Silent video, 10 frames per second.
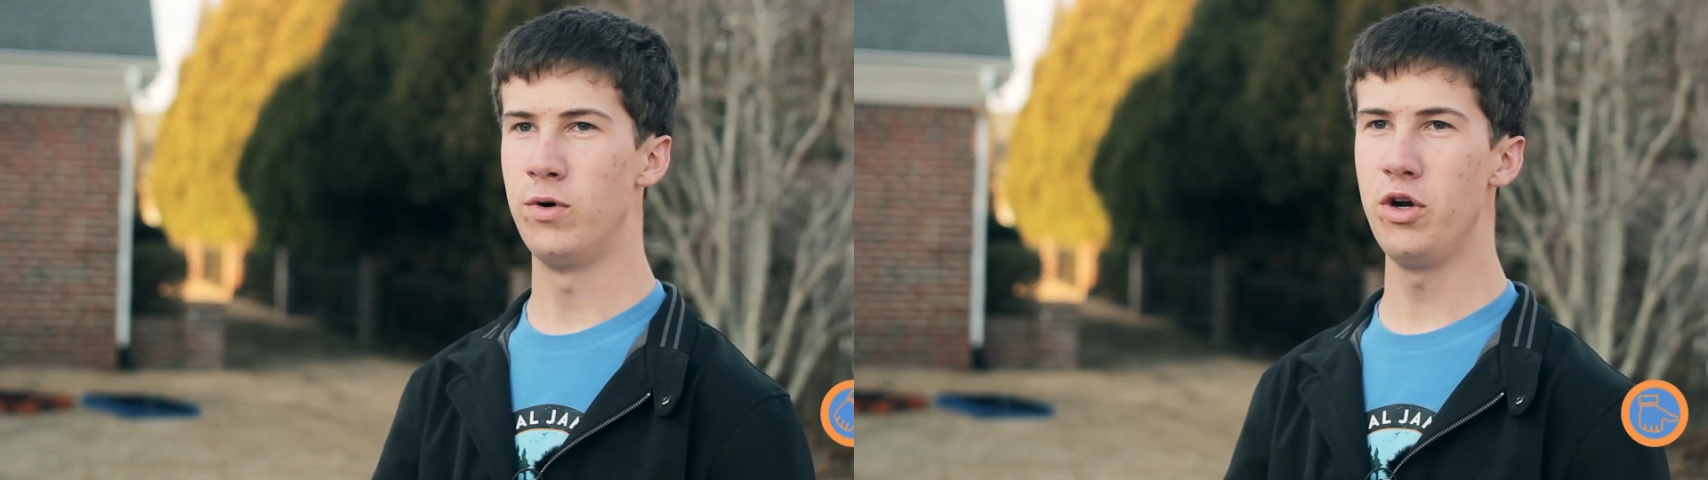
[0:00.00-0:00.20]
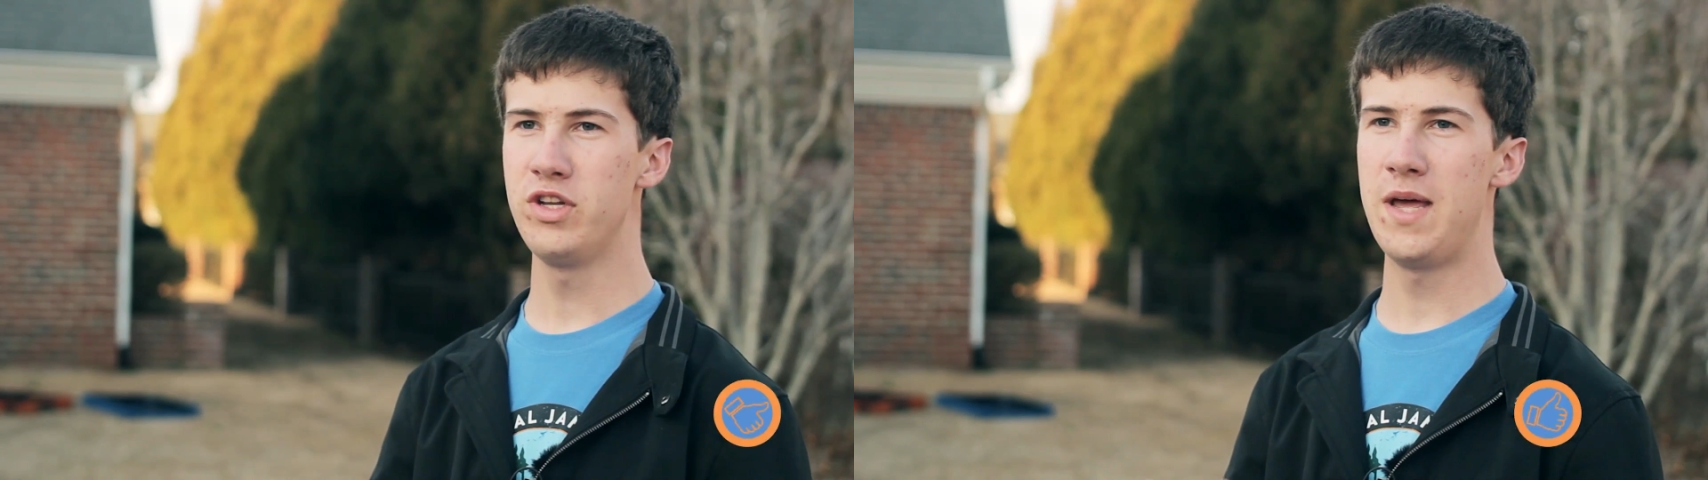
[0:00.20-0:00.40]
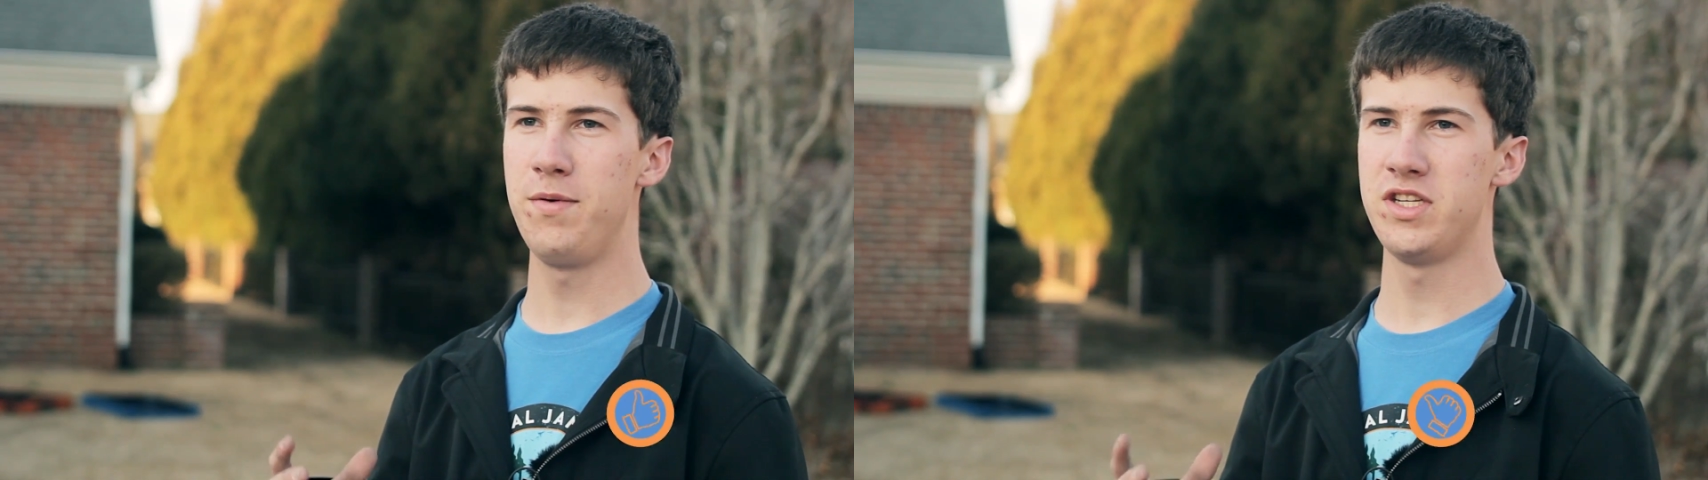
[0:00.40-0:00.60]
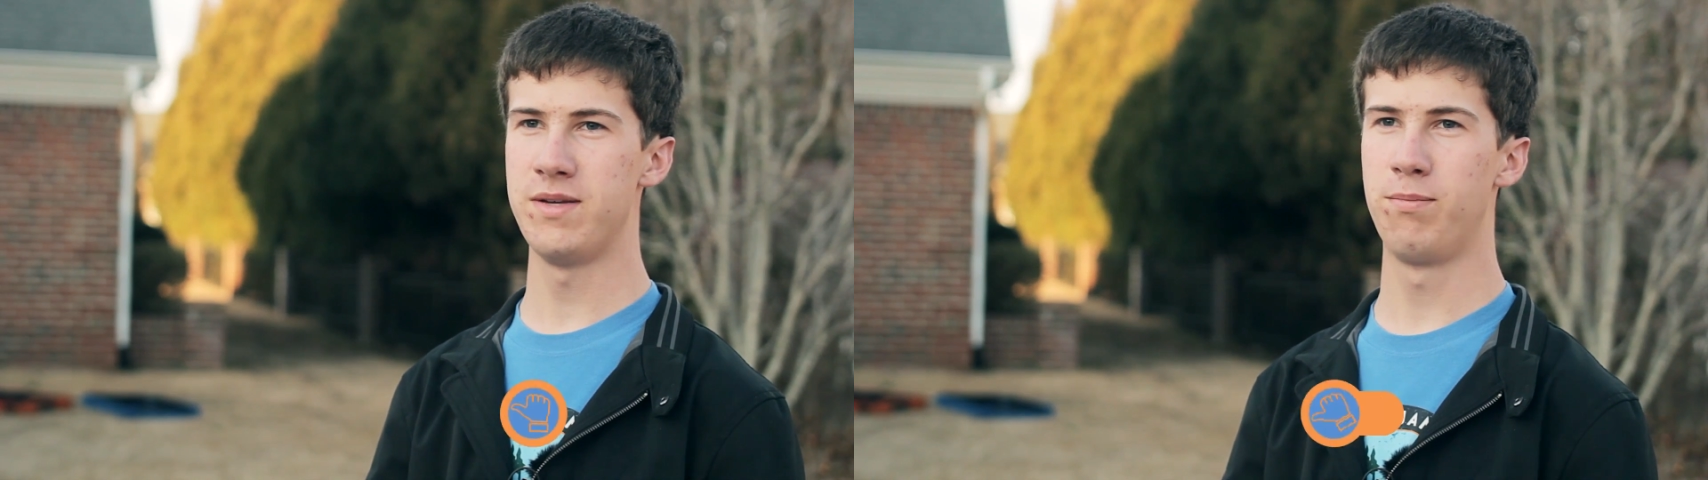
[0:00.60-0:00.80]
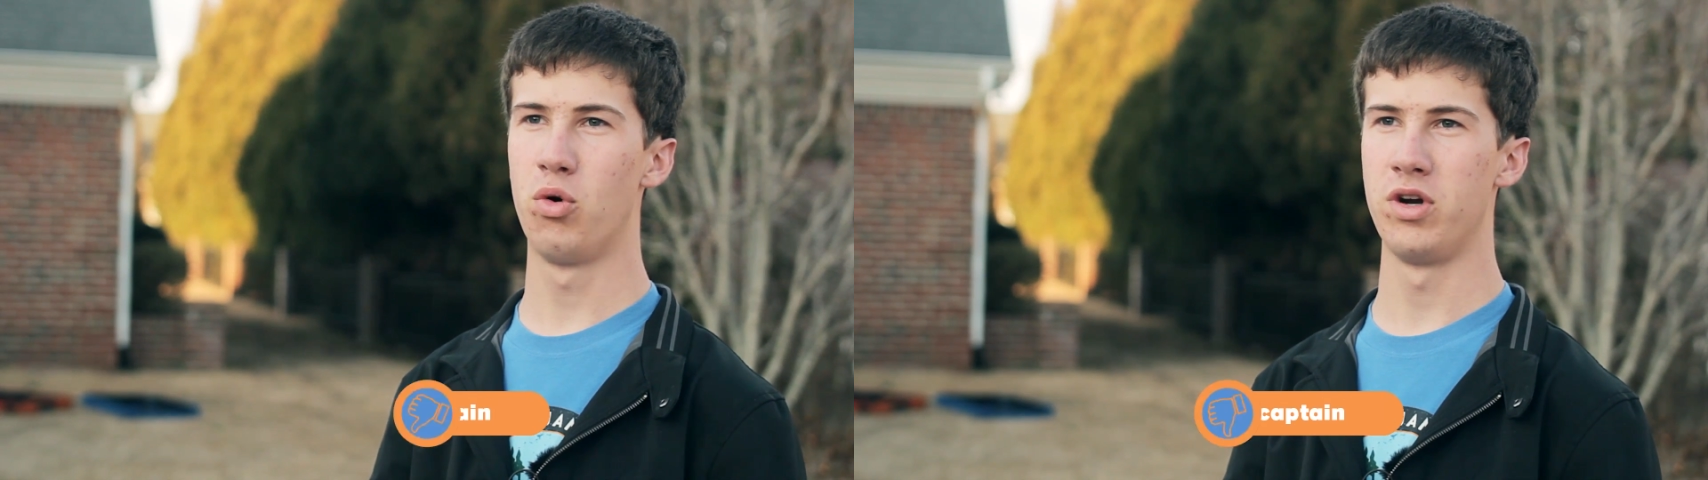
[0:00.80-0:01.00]
Prototyping
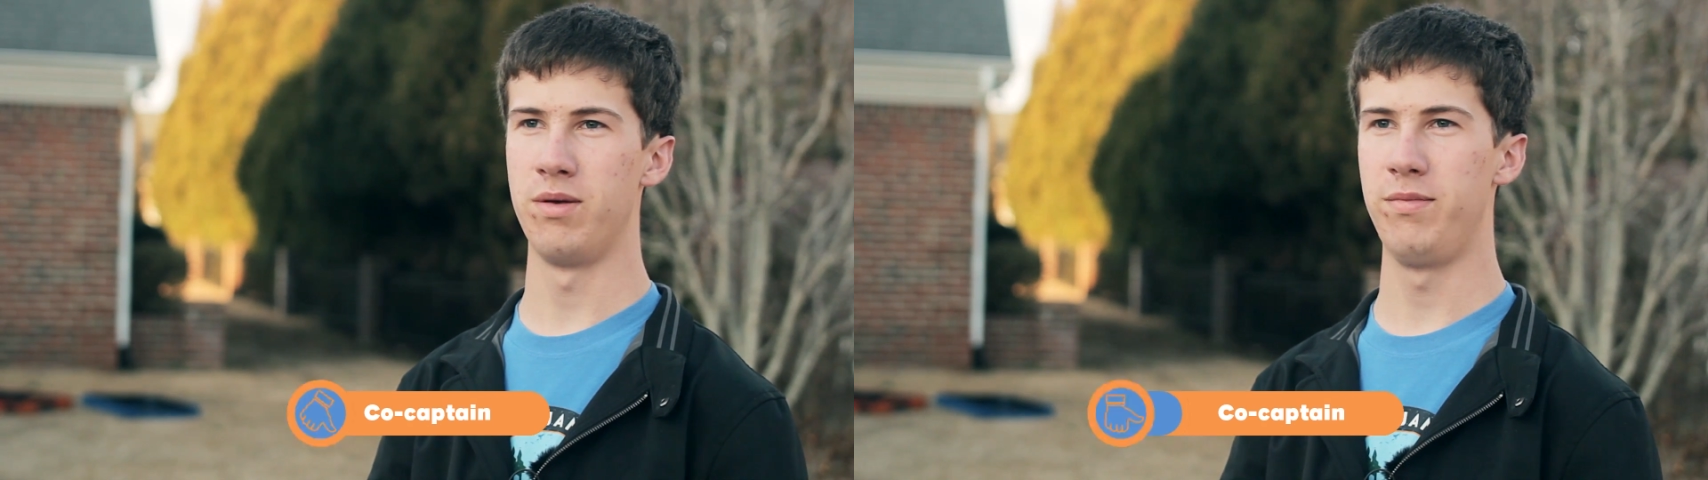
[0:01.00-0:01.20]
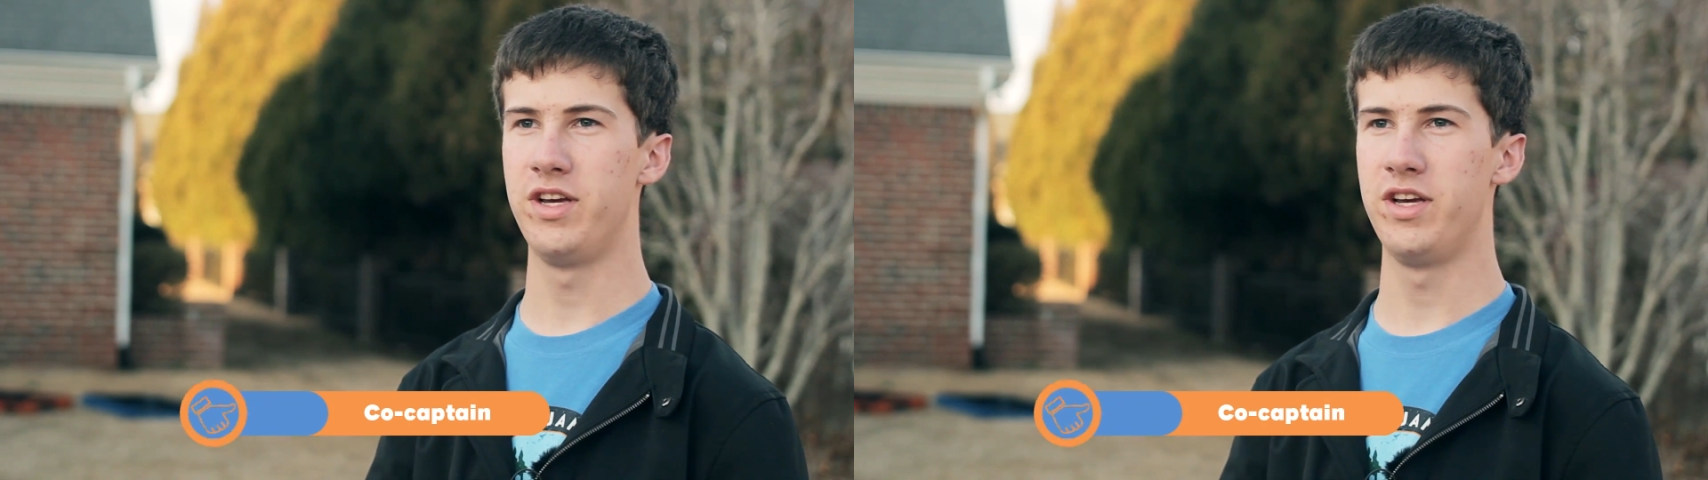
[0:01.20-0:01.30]
is important